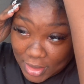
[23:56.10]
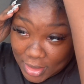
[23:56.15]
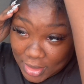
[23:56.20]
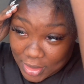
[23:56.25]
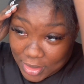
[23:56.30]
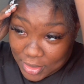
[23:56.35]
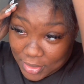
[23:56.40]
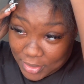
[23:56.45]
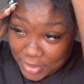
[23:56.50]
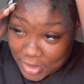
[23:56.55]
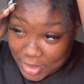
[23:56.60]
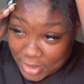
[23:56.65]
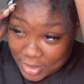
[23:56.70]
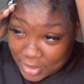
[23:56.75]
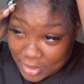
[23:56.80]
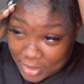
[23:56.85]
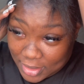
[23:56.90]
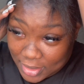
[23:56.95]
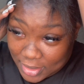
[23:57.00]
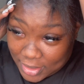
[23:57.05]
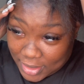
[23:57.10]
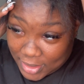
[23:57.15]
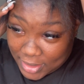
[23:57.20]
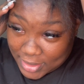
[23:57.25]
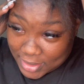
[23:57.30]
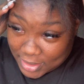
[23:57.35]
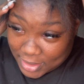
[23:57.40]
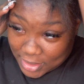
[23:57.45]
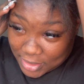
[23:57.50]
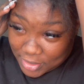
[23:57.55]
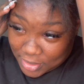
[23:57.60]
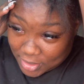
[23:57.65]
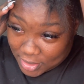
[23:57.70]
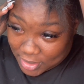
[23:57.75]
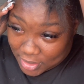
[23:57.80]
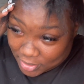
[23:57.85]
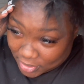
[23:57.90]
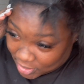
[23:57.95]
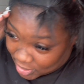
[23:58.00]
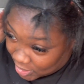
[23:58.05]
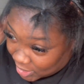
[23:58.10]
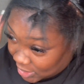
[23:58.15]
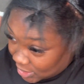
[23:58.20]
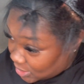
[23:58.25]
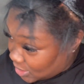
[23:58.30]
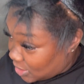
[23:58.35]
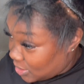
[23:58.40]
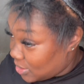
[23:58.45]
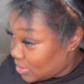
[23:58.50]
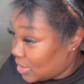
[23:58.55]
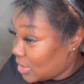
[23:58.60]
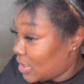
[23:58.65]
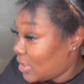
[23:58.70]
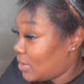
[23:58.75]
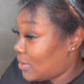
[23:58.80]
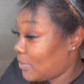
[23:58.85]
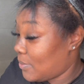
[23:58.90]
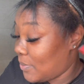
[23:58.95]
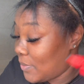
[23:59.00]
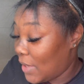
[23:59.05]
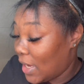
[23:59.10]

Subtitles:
You can, like I said, you can trace the whole thing.